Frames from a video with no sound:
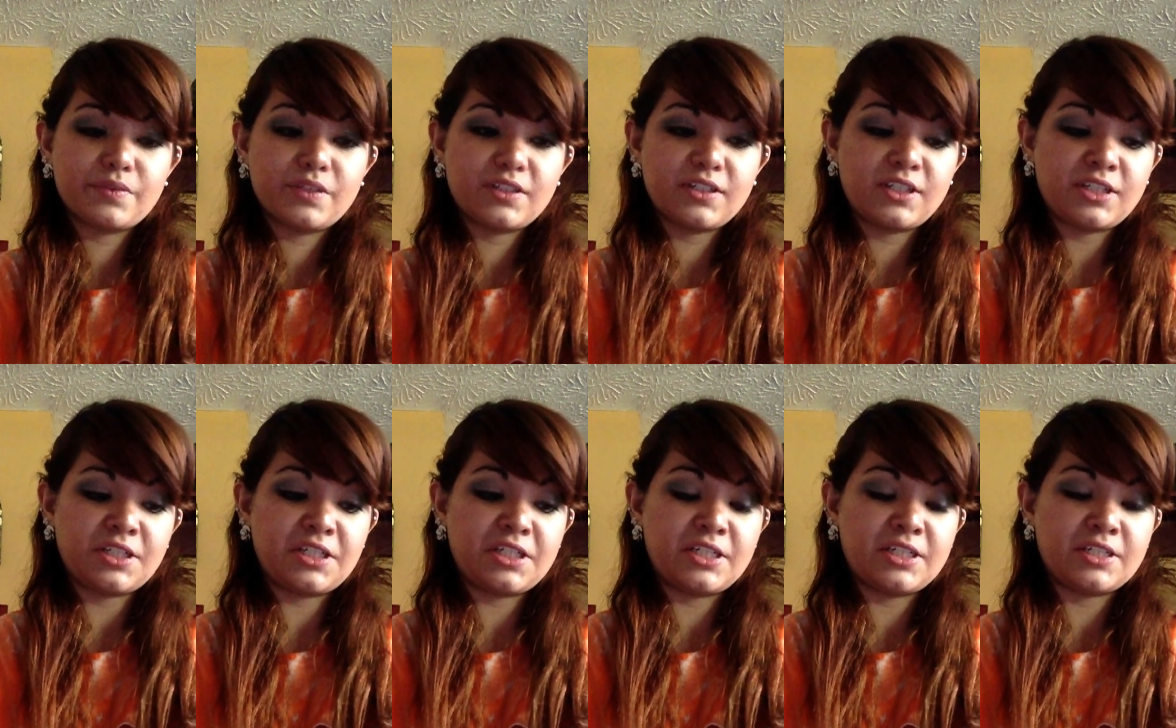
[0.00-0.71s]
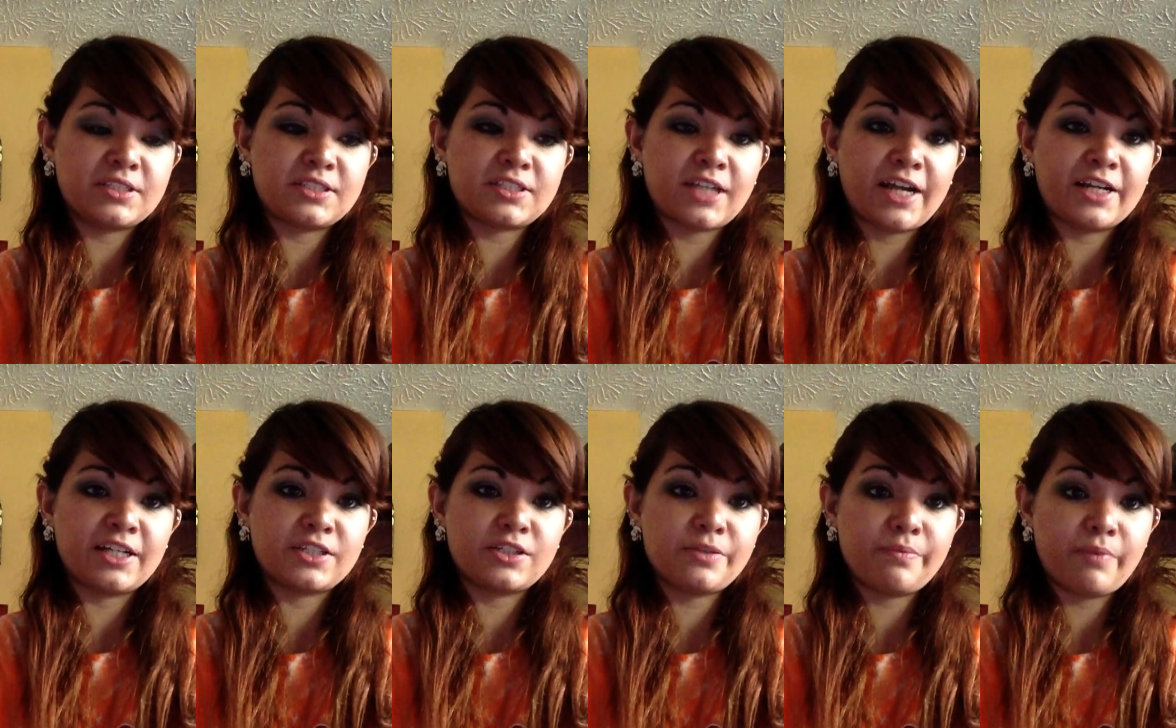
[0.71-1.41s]
he
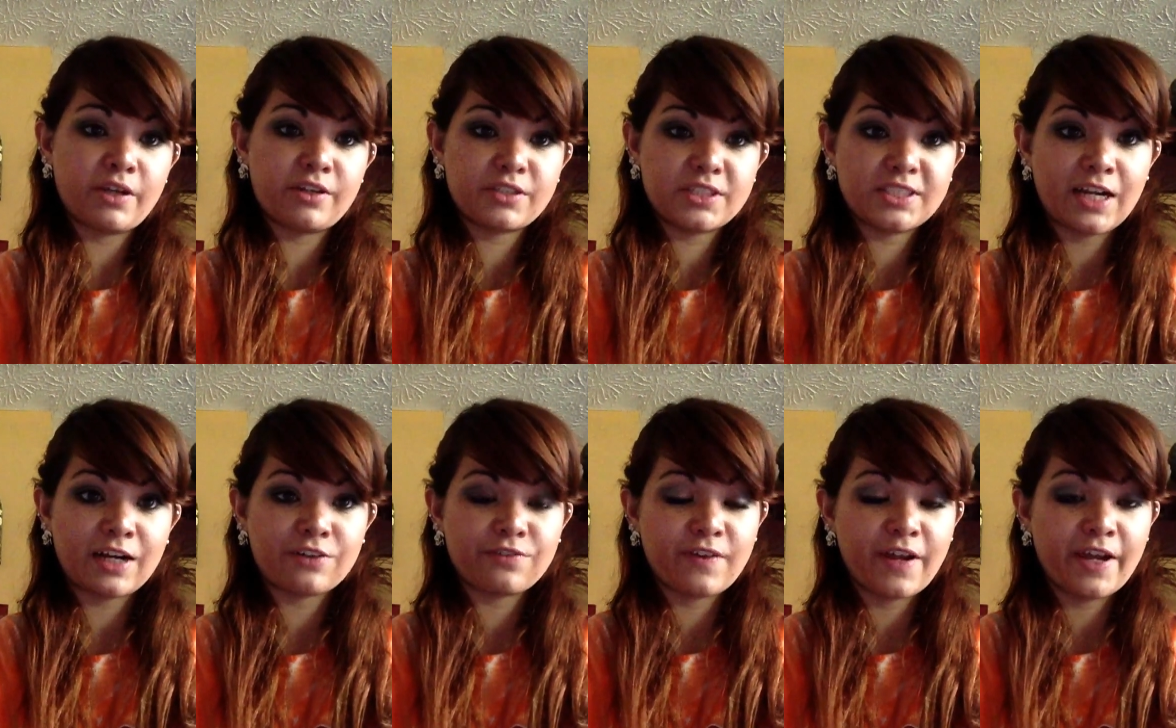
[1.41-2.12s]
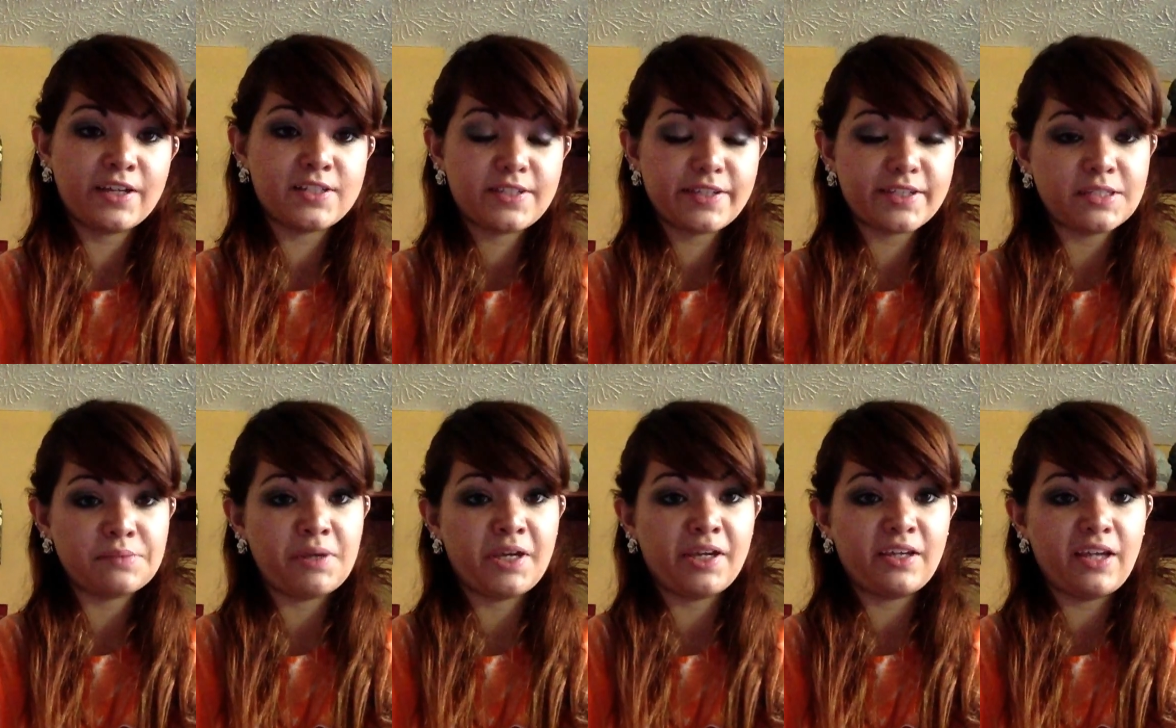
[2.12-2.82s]
decided to make a sacrifice and
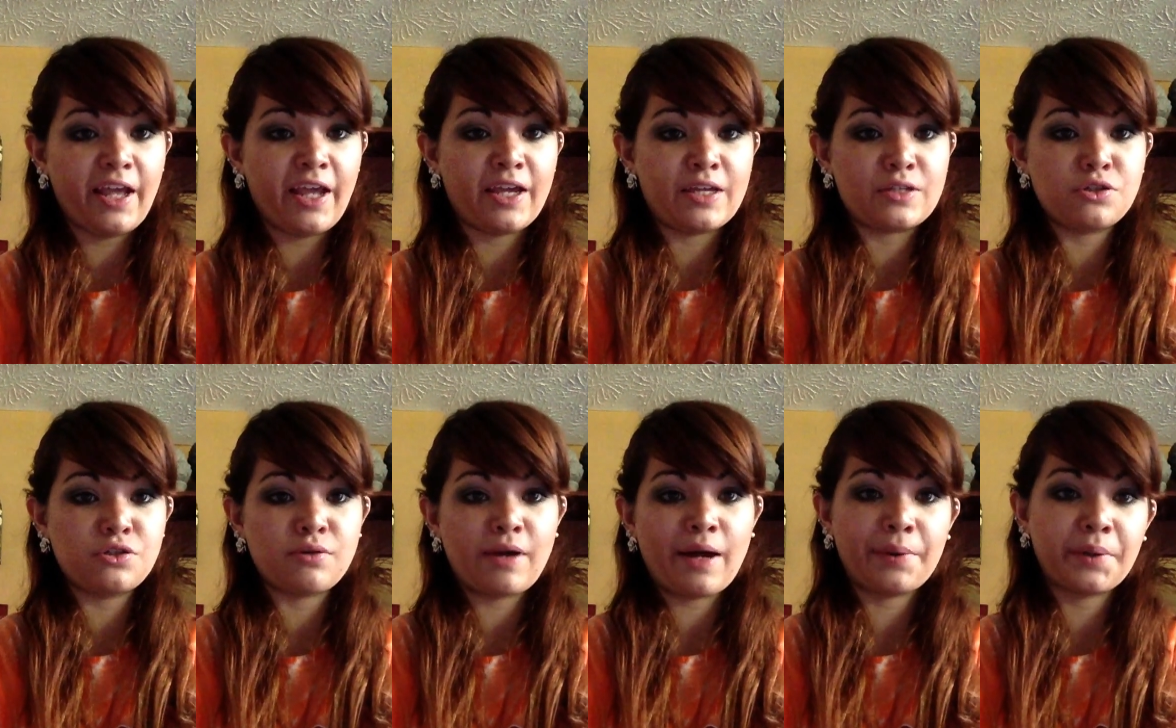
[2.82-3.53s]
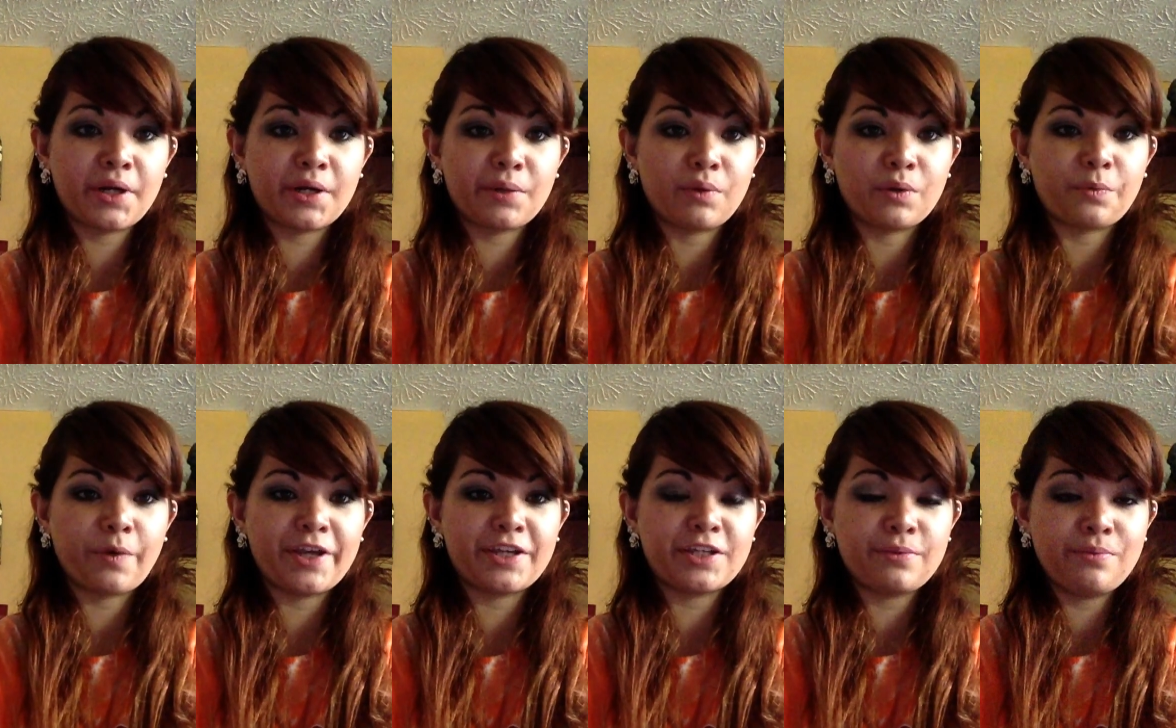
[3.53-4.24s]
make a 2-hour
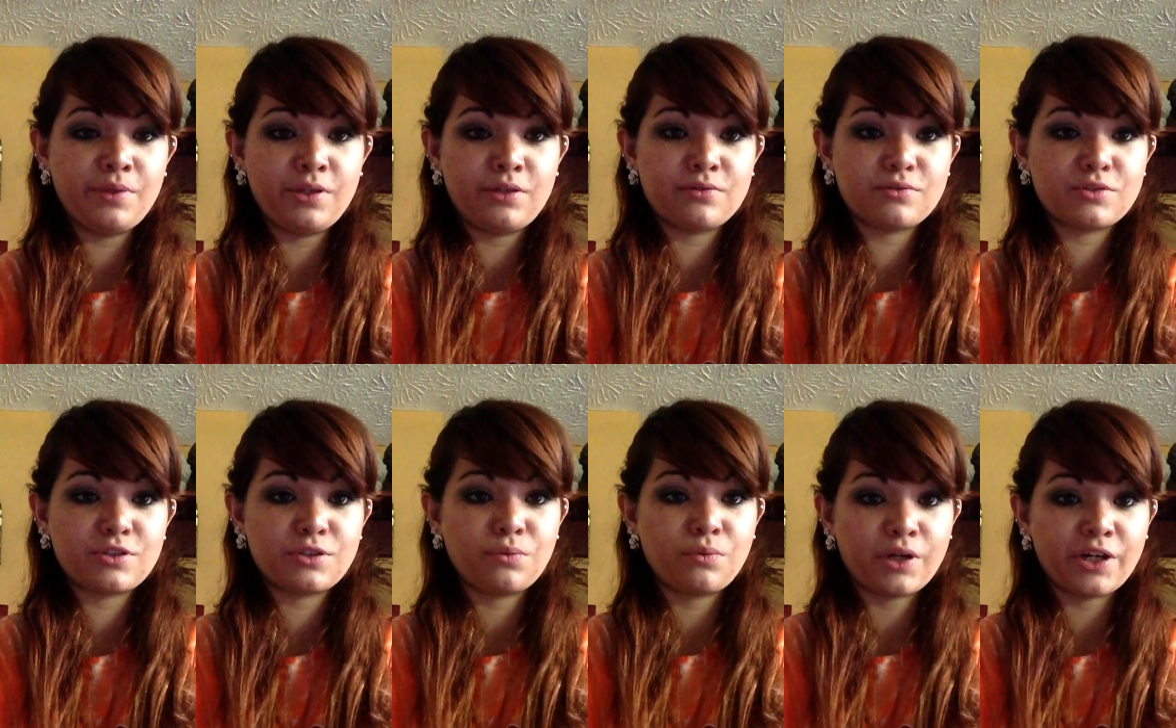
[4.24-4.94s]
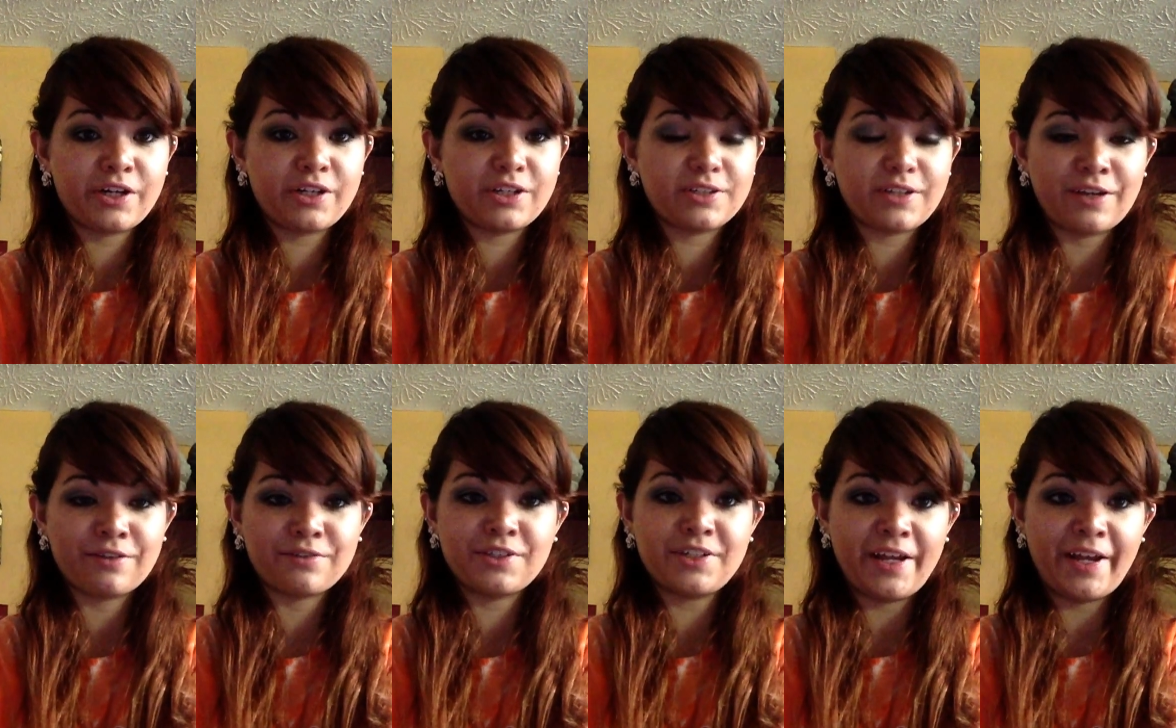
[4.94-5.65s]
one-way commute to work
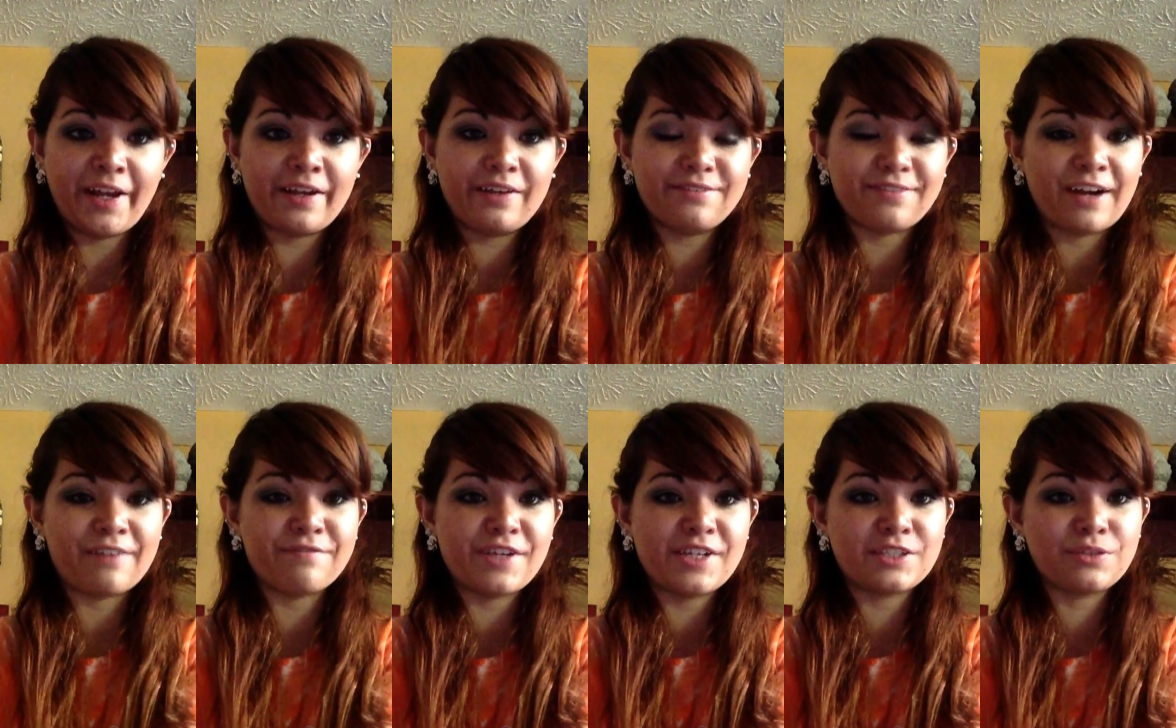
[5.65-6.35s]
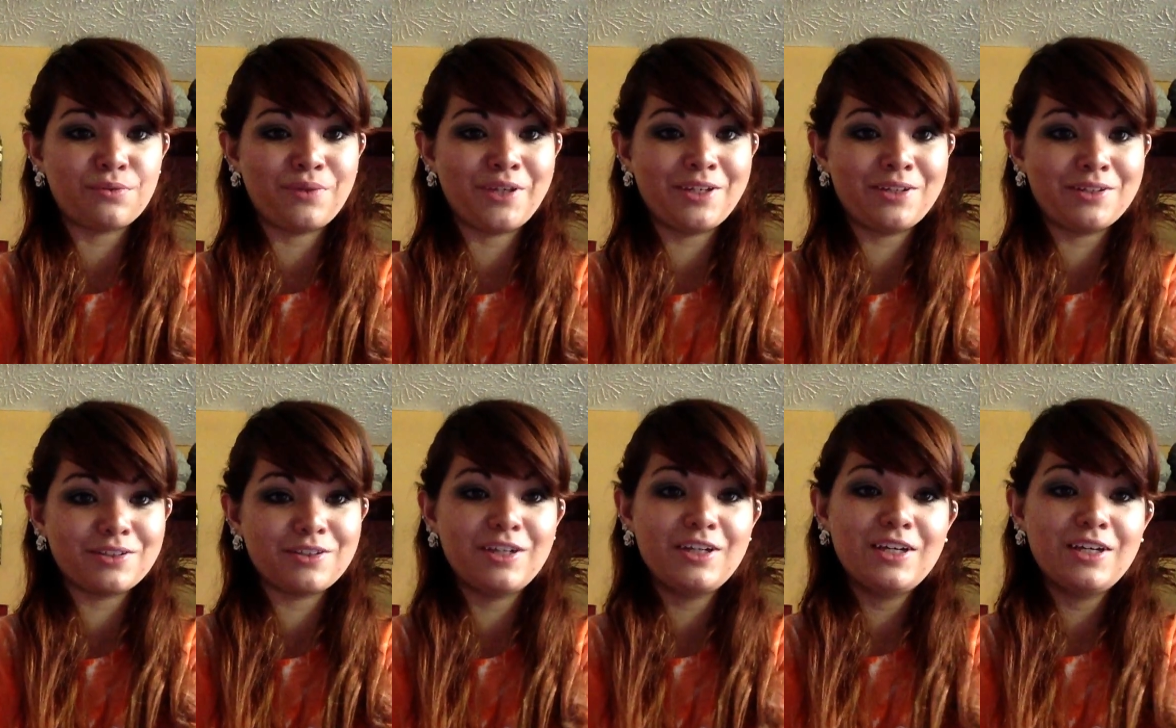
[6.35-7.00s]
every day, 5 days a week.